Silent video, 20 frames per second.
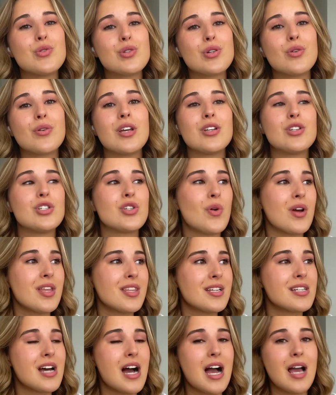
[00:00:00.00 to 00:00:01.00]
don't enjoy
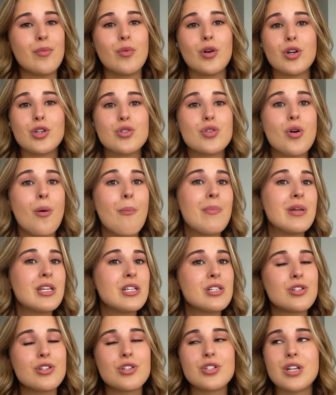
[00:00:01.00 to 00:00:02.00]
the time, or you don't
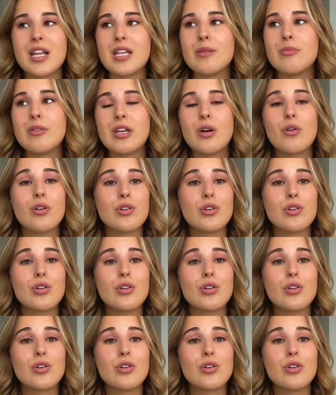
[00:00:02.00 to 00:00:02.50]
minister to anybody,